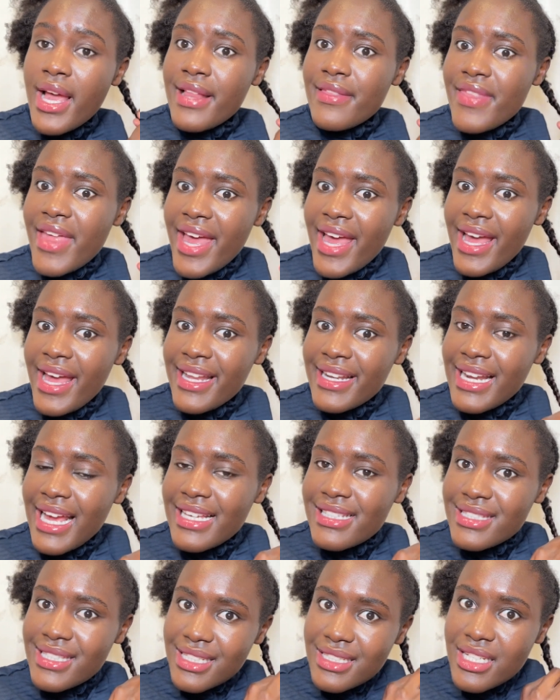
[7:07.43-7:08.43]
Then
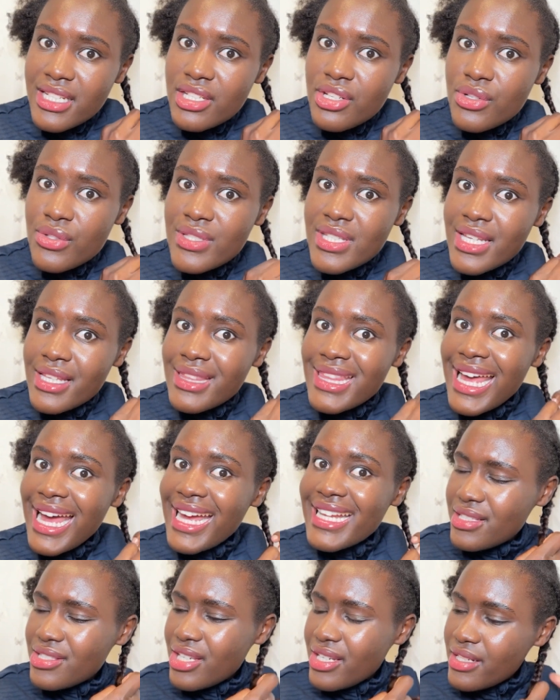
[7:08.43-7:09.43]
I started using
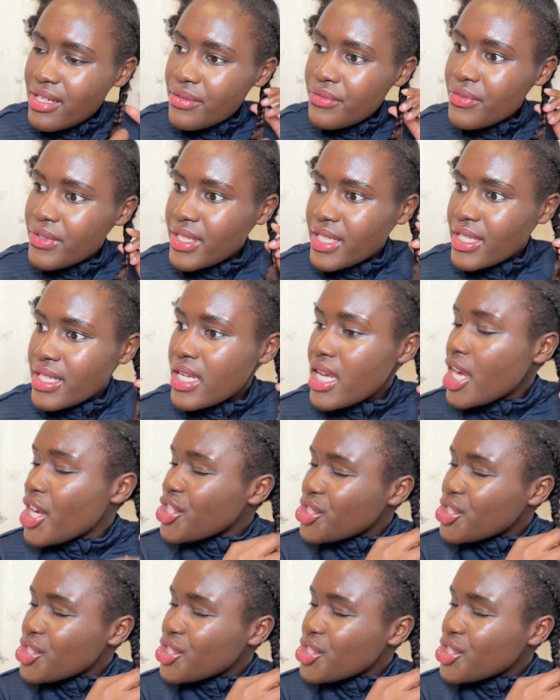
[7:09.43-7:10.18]
that each and every